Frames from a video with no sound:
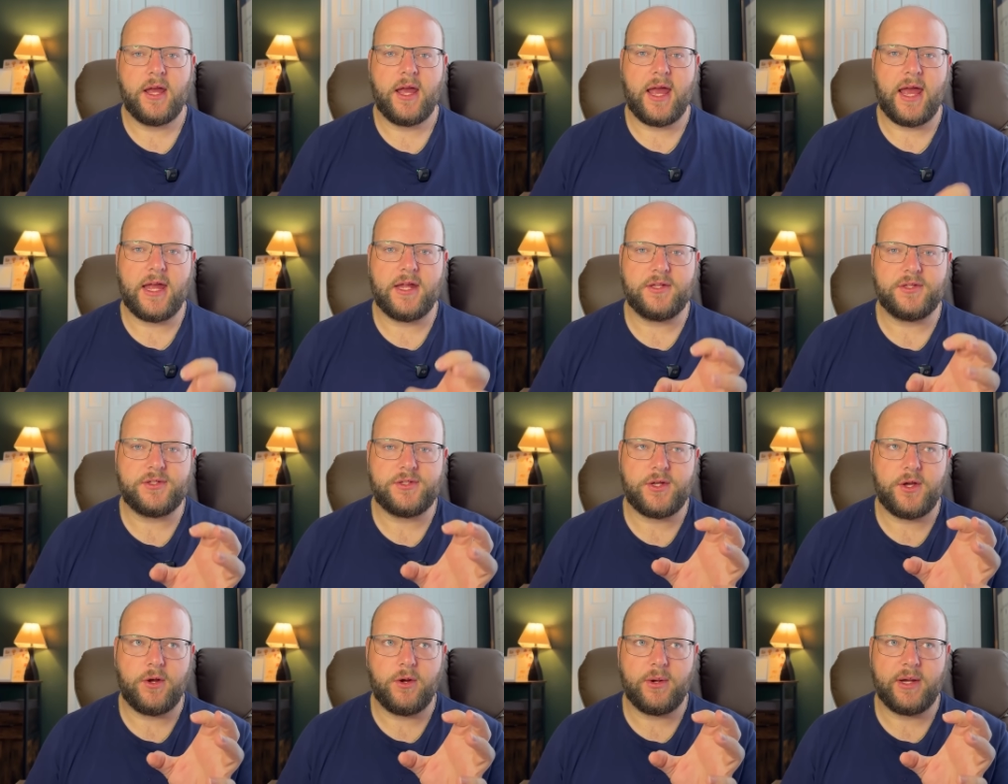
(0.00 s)
And
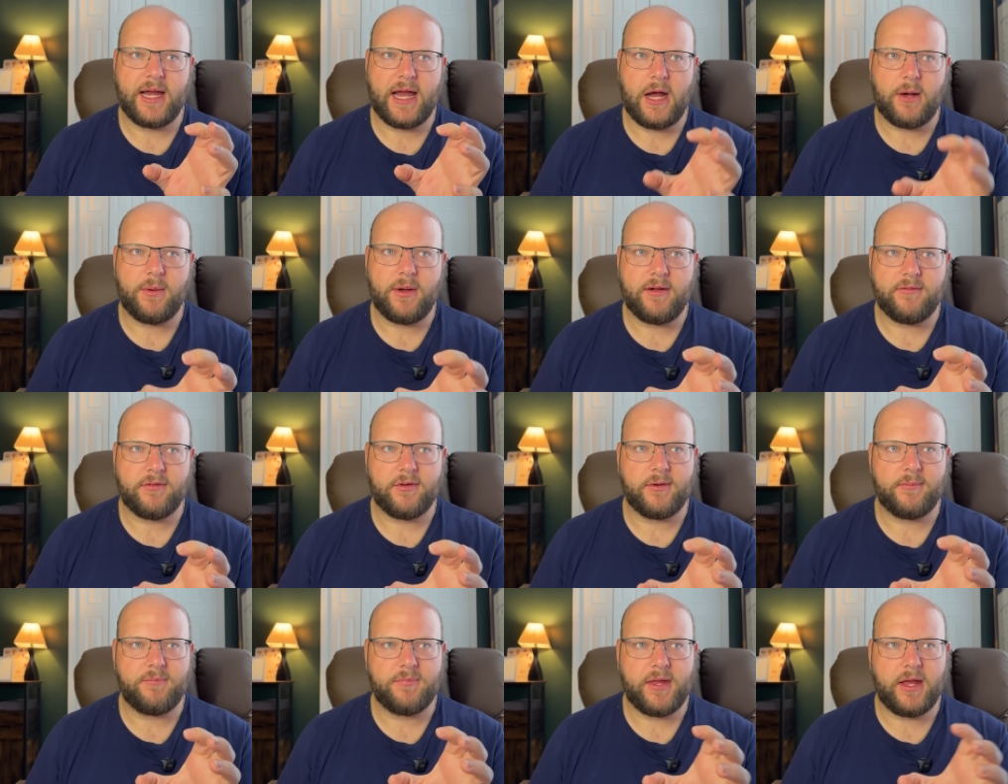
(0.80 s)
so,
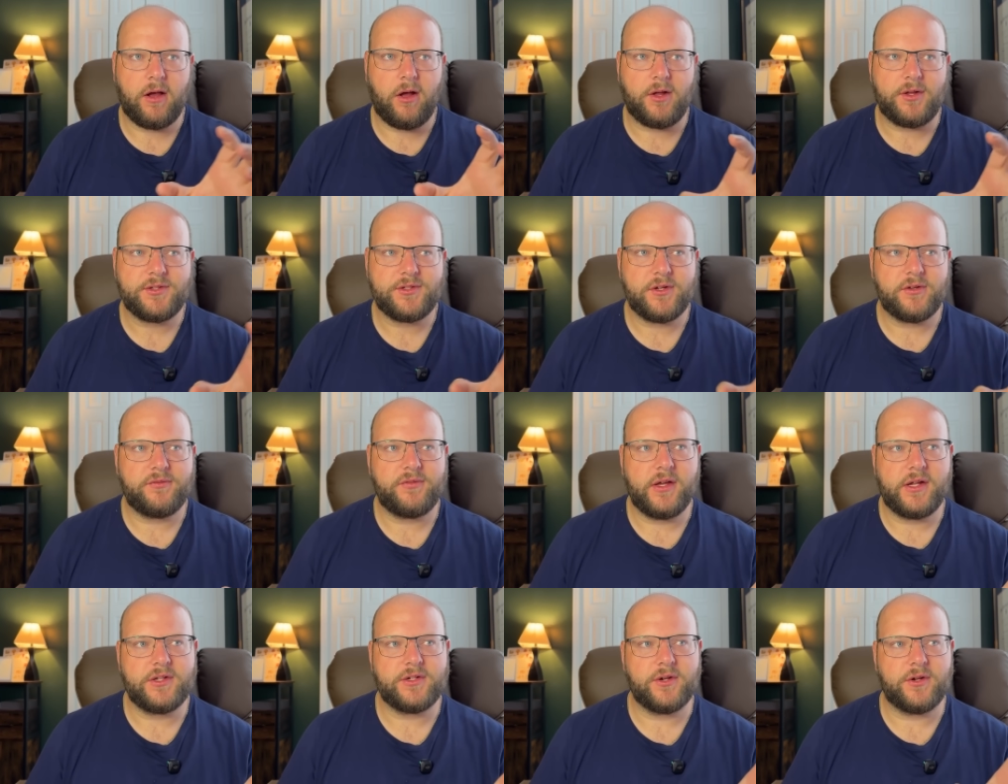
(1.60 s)
however, they also
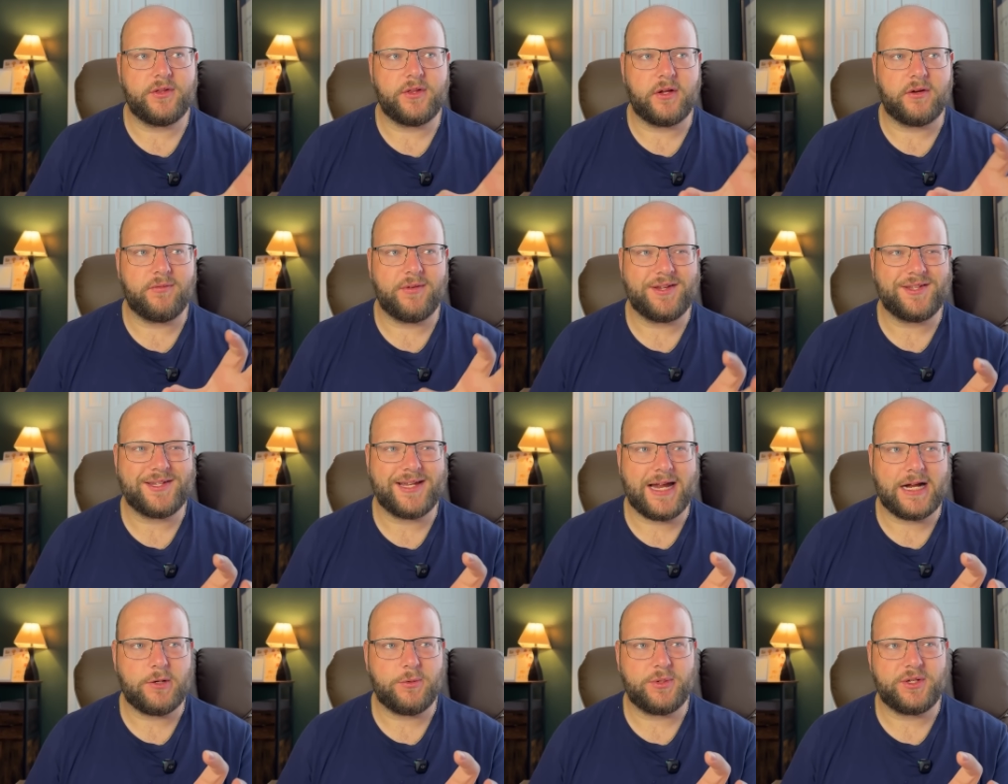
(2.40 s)
feature their
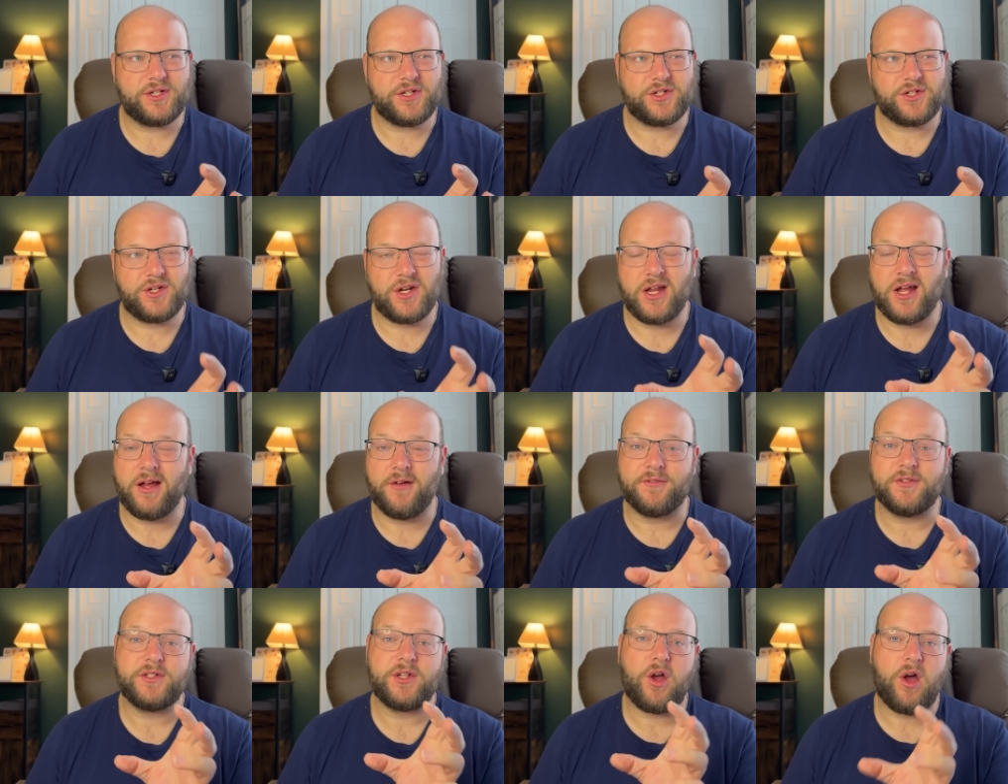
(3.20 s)
recent acquisition
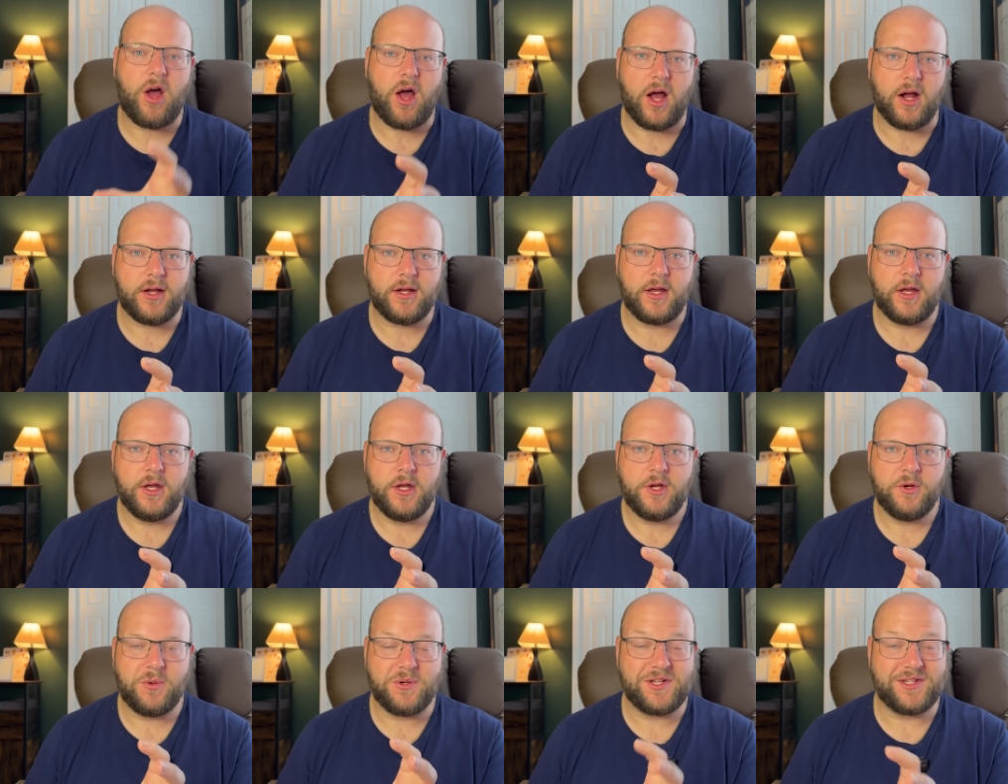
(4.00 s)
of Talk,
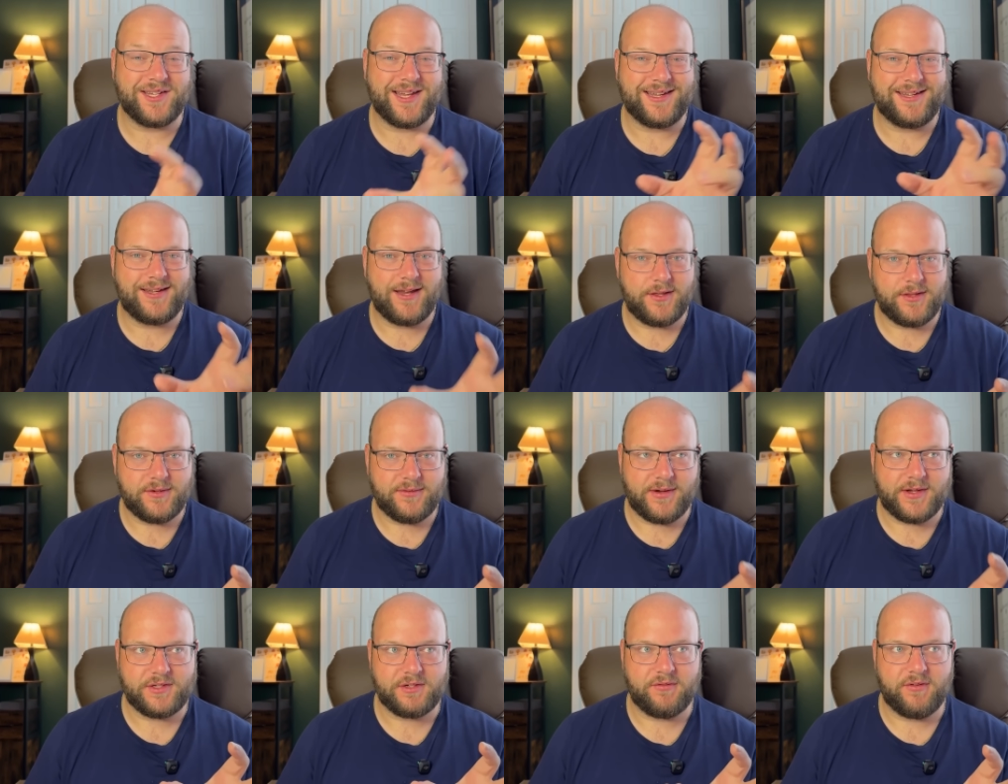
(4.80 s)
which is another
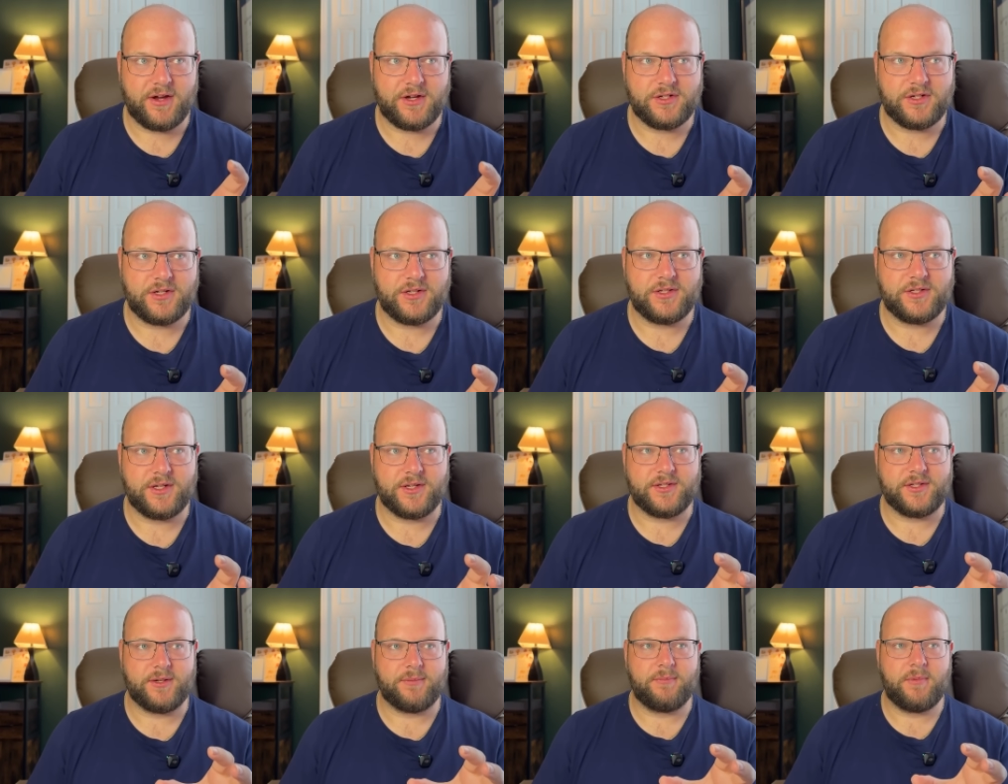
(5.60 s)
reservation
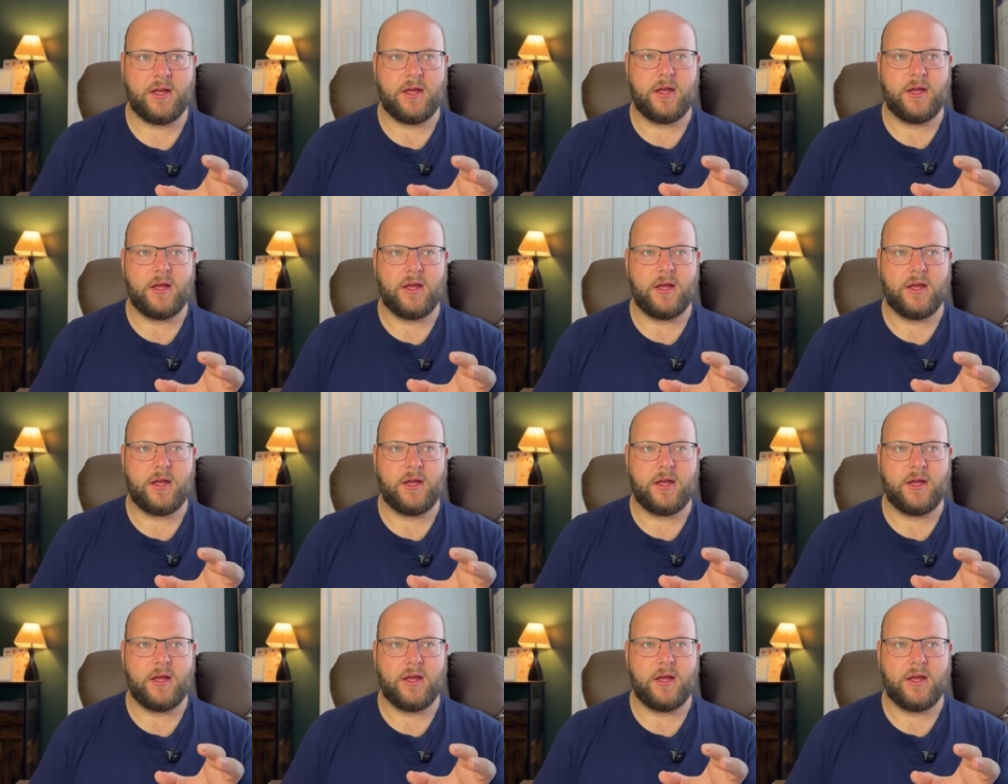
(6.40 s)
system,